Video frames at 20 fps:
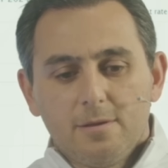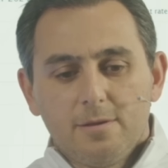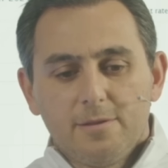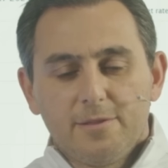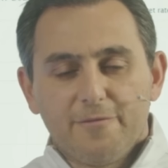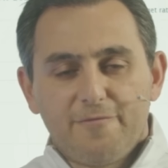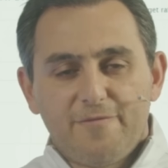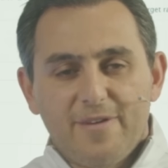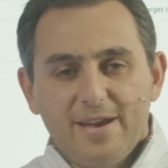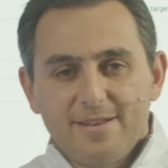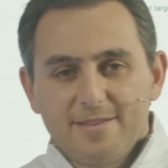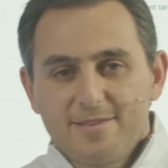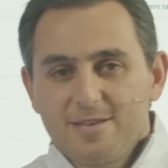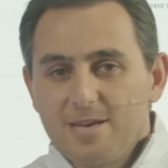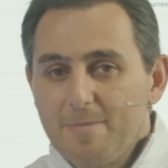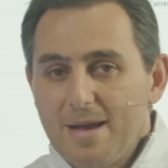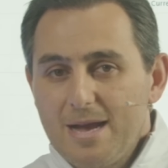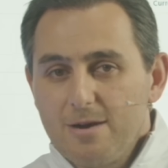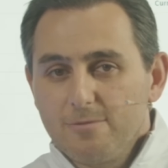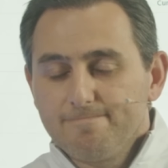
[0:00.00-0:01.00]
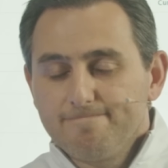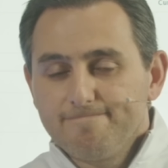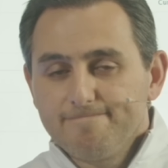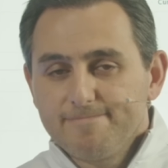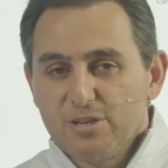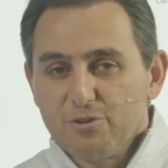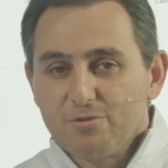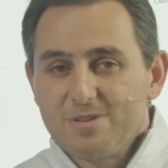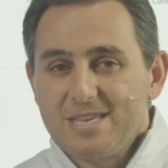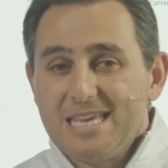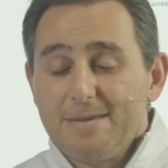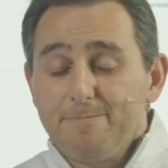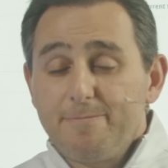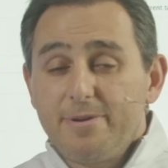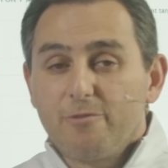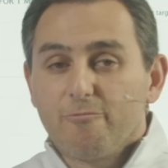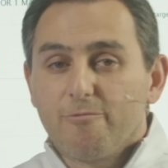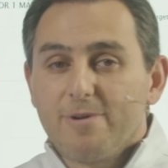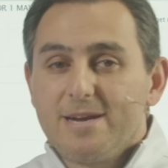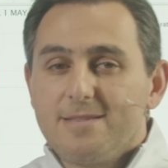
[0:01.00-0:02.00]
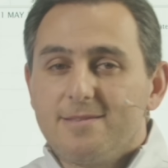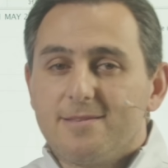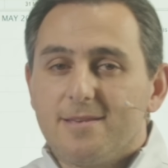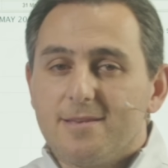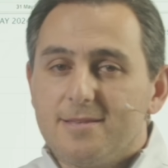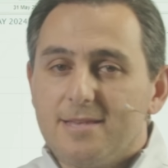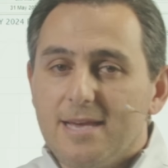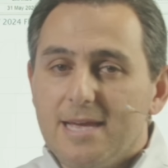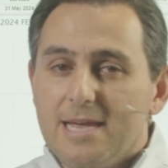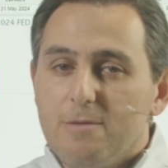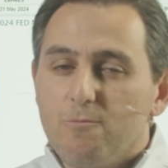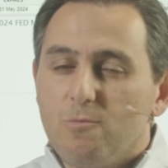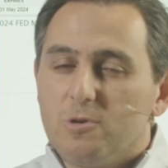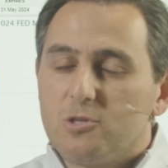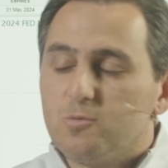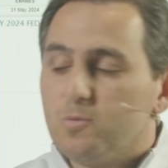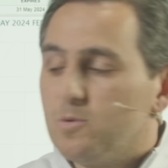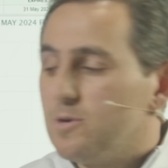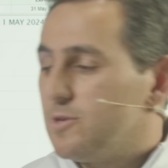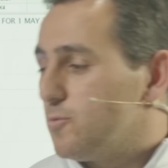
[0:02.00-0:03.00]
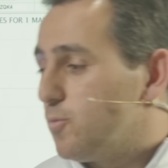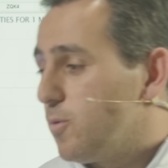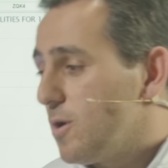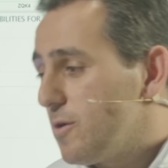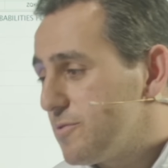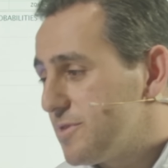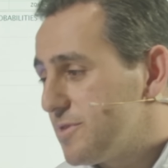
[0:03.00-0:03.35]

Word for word: The Fed has come out. They're keeping rates the same, which was what was